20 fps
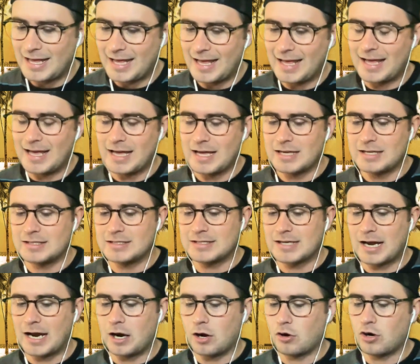and
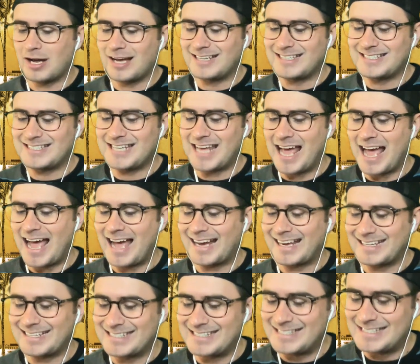our
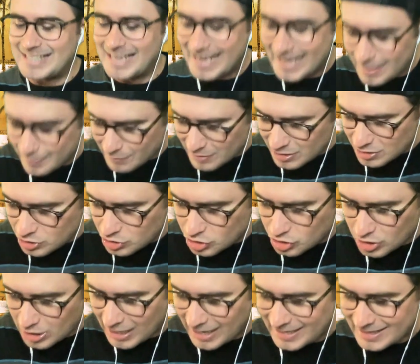attack
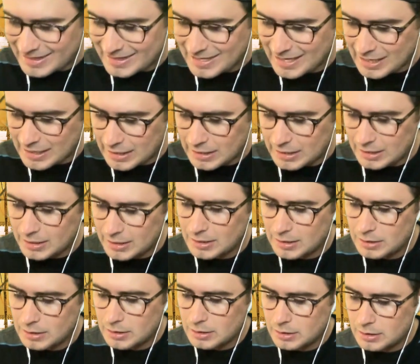damage, I think,
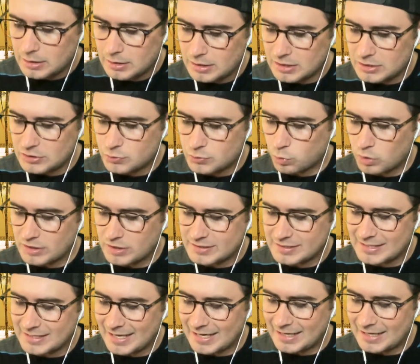is
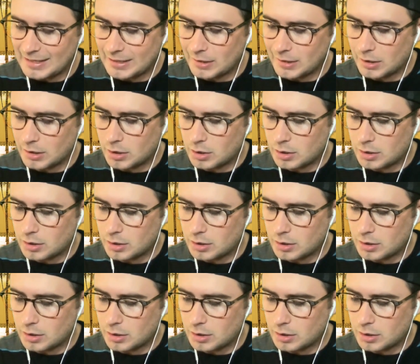what's getting,